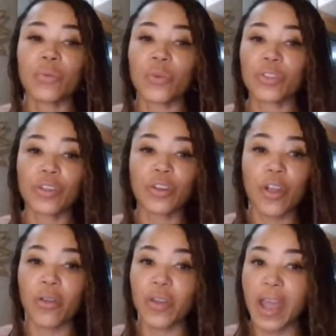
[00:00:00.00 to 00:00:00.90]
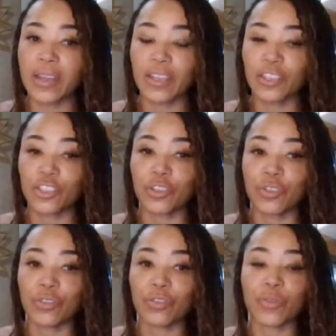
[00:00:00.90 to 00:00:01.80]
with their gonad
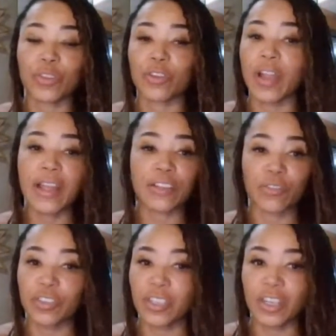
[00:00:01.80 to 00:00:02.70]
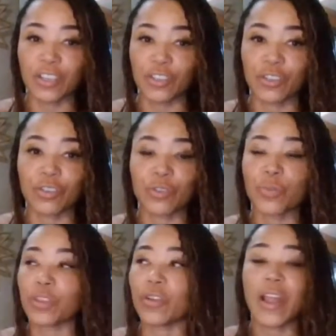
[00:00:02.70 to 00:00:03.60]
issues, with their androgen issues,
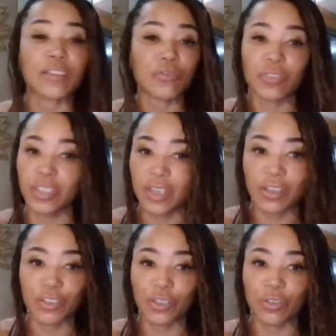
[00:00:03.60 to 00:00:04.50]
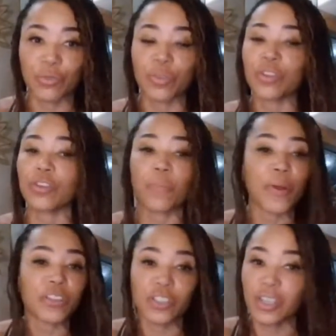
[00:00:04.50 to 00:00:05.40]
with their estrogen issues, with their
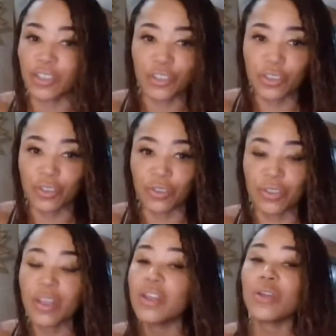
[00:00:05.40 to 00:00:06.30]
depression issues,